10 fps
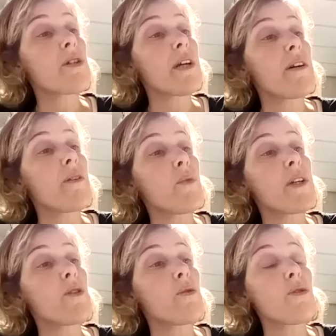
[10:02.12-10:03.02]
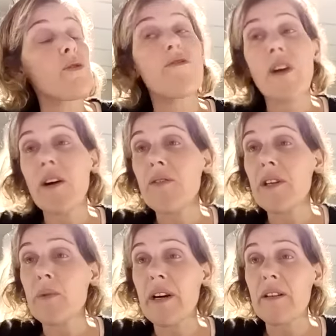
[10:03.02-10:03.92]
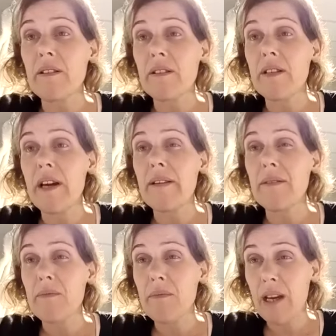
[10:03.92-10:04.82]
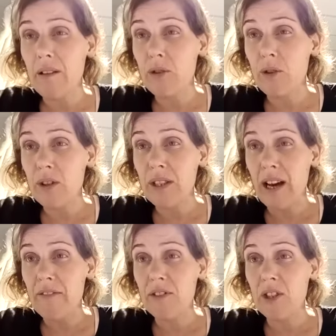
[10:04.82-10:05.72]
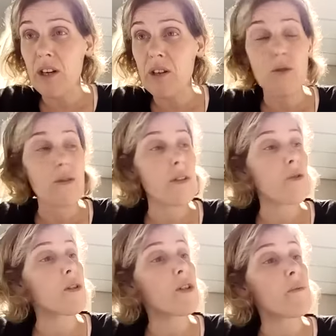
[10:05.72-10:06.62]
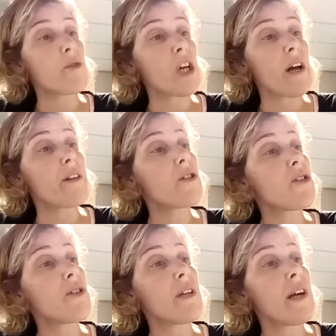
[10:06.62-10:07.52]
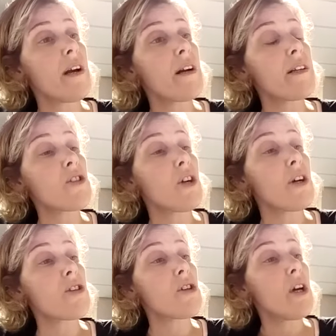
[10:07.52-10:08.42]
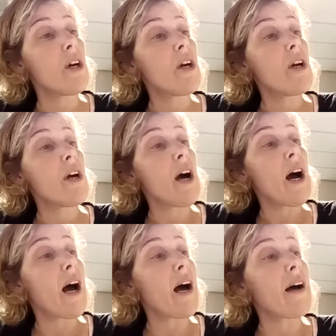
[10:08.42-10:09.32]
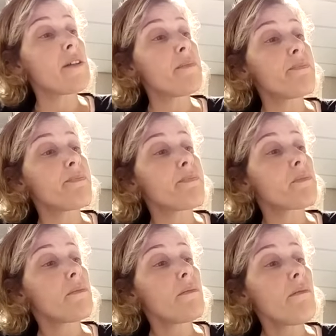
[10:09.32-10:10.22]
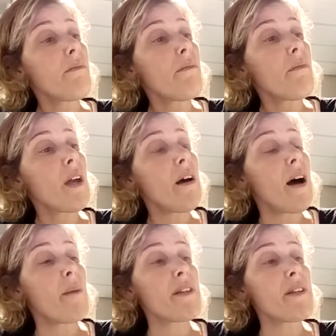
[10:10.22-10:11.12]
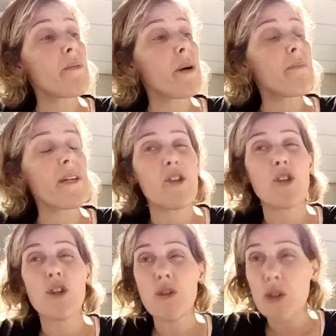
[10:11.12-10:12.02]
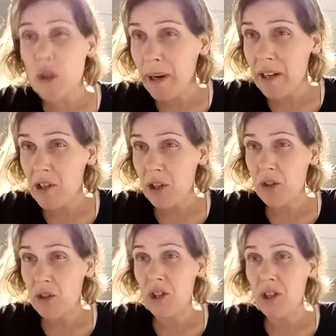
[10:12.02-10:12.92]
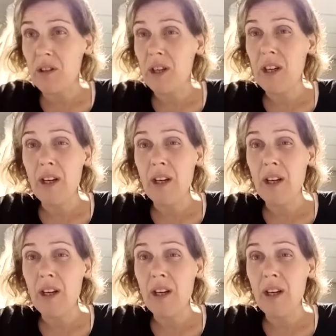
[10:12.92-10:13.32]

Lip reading: certain widows who felt they weren't getting looked after. So this was some challenges the early church had. I mean, they were meeting huge persecution.